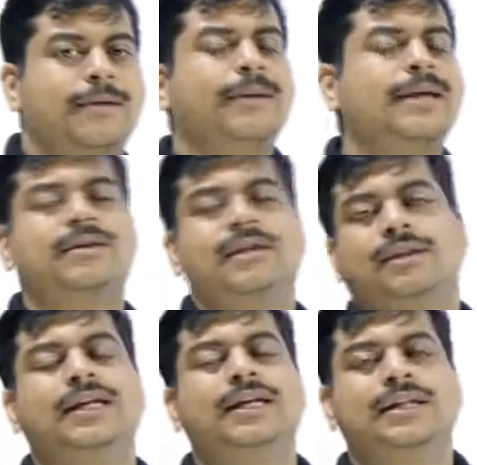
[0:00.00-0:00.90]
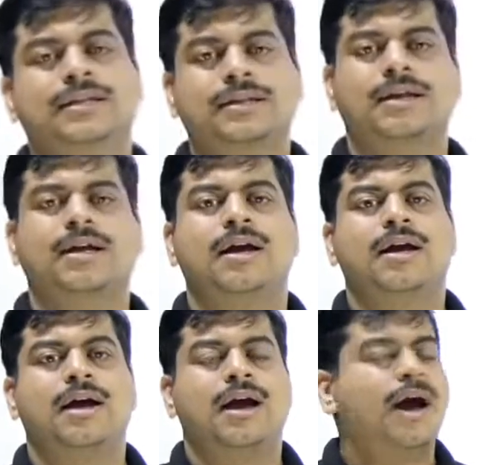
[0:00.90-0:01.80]
But the thing is,
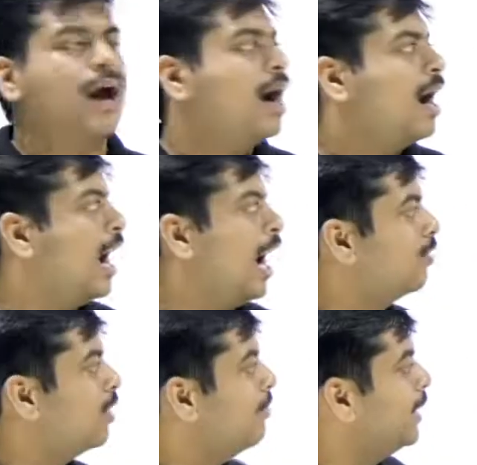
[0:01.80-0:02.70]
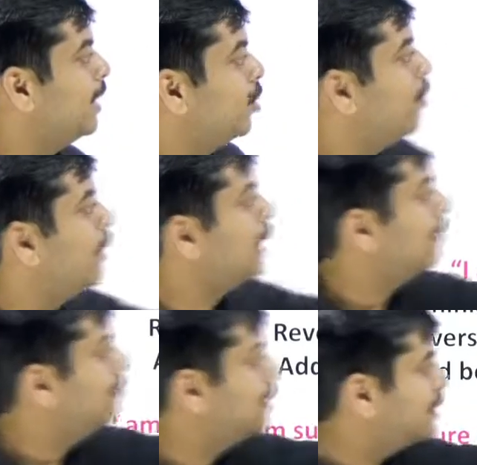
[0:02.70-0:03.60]
how come he know my
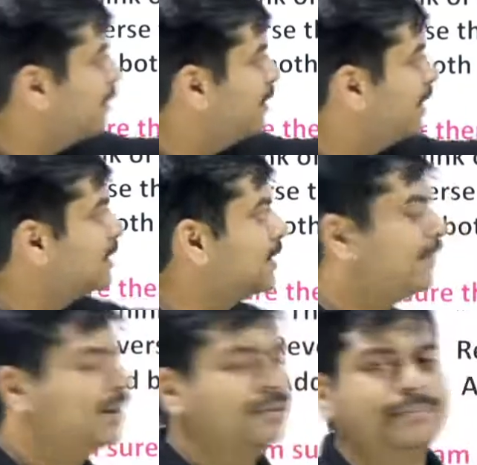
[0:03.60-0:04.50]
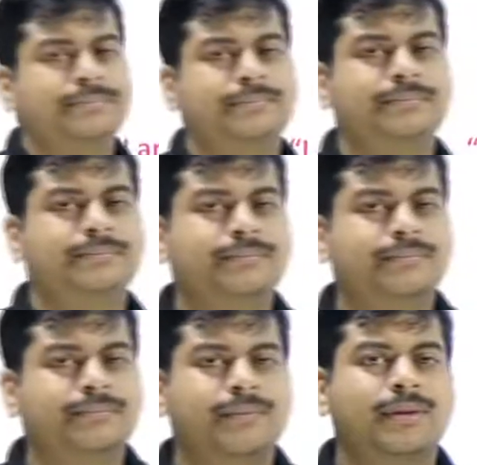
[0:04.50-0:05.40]
number is 77?
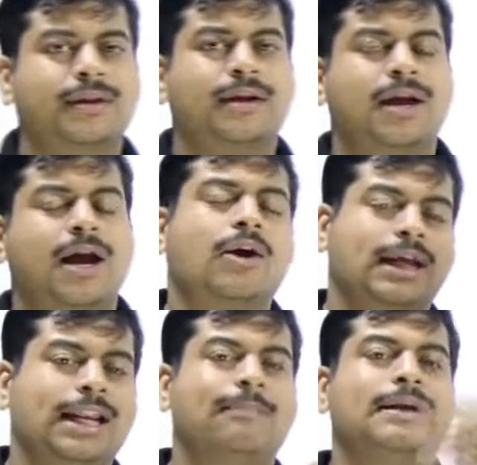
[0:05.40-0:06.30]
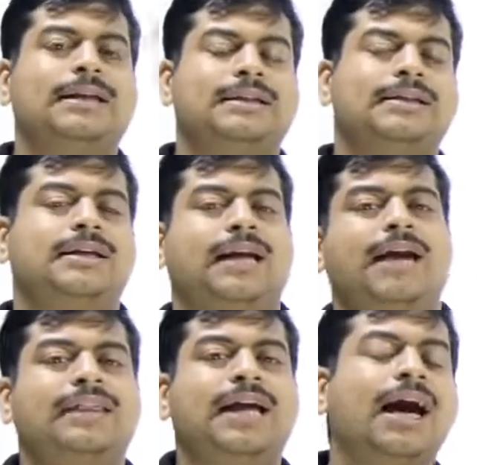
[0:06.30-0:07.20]
Okay, let me try
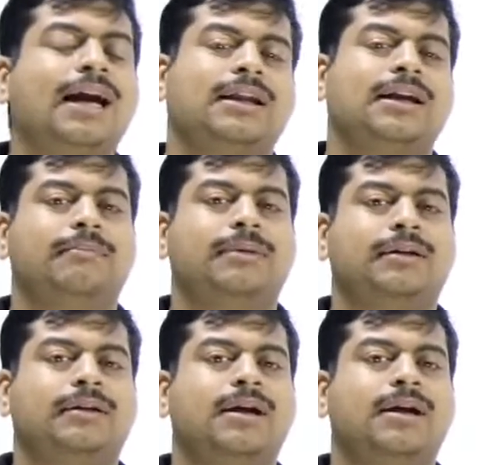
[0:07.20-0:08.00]
with another number.